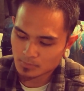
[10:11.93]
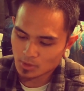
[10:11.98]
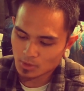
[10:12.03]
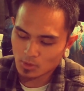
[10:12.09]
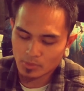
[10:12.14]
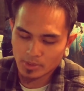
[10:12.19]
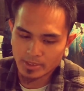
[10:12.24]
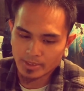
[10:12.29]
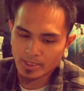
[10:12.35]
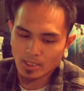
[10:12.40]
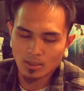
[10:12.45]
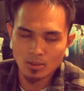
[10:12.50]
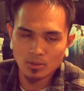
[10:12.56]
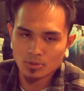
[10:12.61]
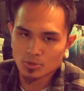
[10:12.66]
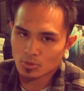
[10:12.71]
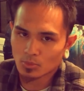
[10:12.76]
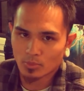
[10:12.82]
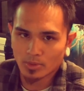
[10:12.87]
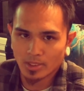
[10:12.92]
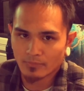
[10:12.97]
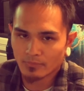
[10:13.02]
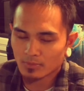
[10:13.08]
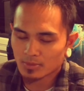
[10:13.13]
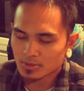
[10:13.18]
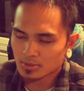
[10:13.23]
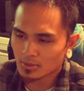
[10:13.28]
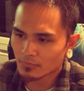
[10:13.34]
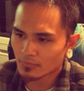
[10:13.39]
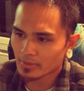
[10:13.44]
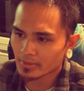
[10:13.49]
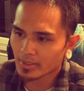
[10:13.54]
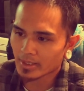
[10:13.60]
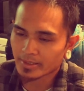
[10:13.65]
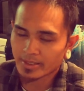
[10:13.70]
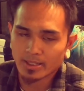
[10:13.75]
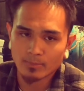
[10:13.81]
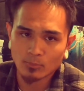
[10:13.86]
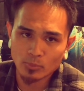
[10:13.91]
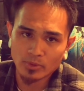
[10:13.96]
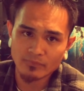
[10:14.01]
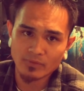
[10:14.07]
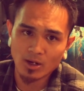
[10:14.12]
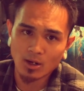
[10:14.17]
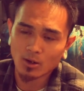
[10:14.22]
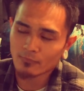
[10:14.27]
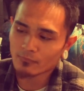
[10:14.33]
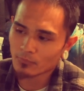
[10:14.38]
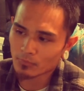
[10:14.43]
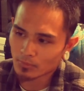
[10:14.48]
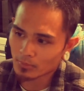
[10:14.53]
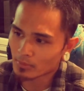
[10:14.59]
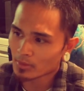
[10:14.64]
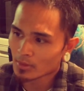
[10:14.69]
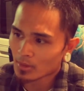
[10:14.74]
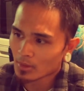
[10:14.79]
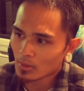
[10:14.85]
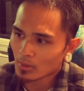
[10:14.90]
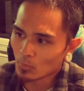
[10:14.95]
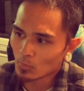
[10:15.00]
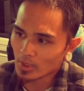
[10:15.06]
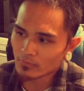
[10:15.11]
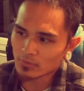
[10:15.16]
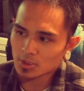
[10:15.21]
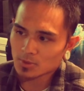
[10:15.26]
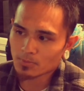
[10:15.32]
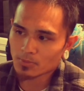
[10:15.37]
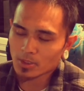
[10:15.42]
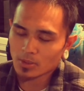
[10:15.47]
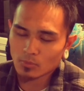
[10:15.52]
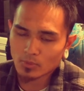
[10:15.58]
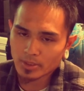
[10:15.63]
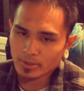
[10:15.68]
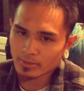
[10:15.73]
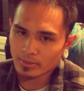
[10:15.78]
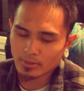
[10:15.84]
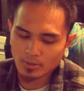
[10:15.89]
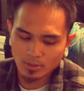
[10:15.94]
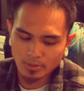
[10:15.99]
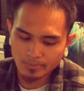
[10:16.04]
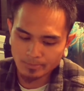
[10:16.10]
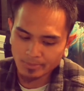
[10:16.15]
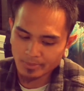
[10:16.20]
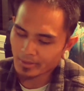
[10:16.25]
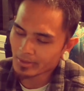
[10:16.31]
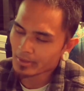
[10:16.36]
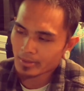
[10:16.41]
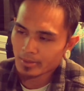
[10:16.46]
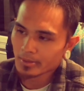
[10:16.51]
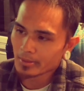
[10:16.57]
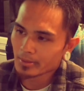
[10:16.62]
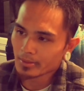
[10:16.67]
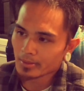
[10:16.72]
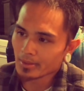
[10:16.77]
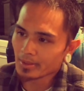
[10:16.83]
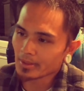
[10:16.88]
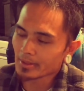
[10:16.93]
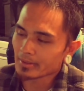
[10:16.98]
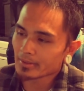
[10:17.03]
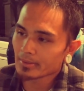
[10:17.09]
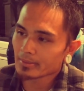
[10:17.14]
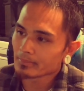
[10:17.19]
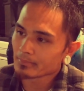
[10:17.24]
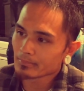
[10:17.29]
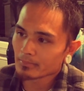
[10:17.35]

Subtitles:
Coney yellows or whatever and stuff like that, get them revalved for whatever spring rate they are. But like,